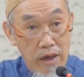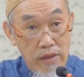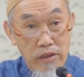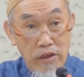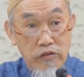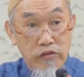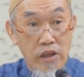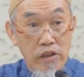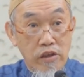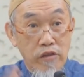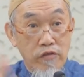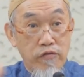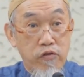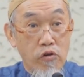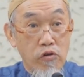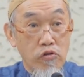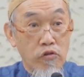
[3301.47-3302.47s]
And they say
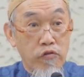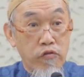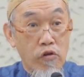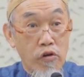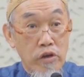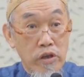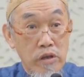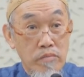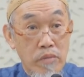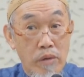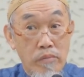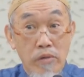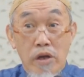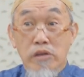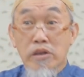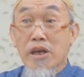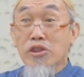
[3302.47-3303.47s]
they follow 4
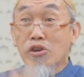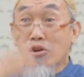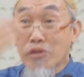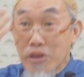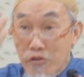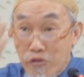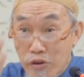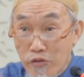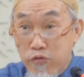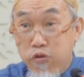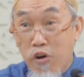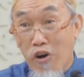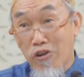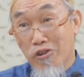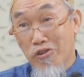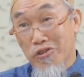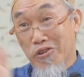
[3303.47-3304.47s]
imam. They don't even
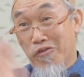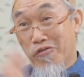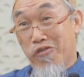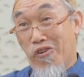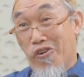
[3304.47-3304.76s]
follow the